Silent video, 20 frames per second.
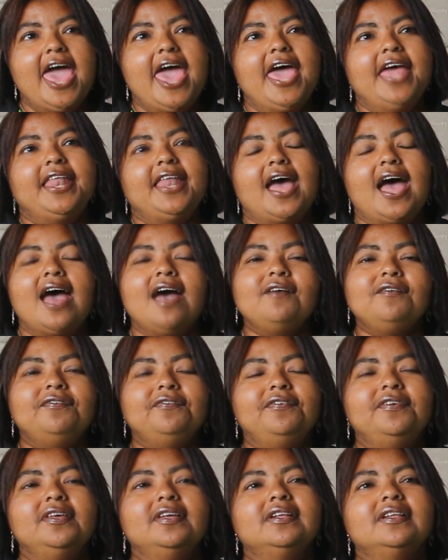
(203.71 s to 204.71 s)
and I
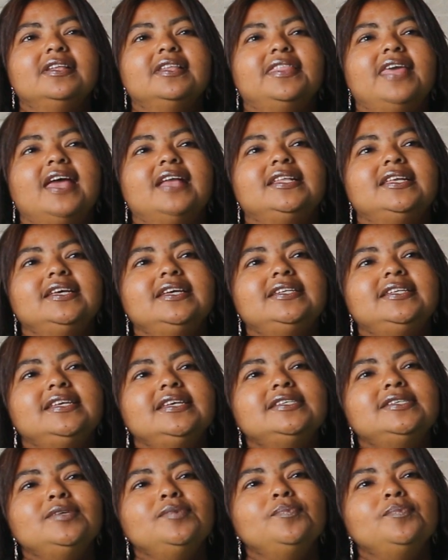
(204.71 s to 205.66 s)
feel that it is